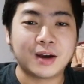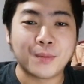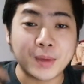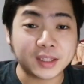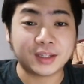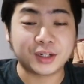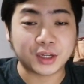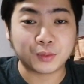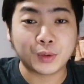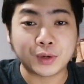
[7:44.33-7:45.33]
message
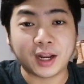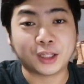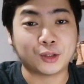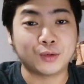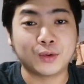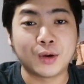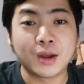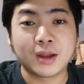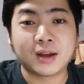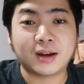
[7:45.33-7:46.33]
that we would like to
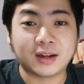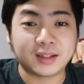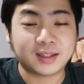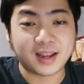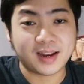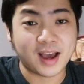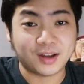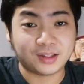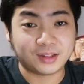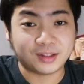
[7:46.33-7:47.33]
send
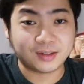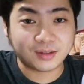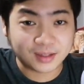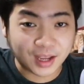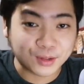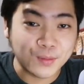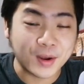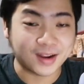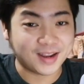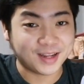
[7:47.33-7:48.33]
out sa atong
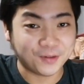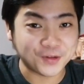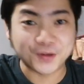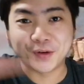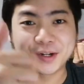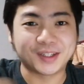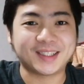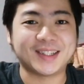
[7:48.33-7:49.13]
mga viewers.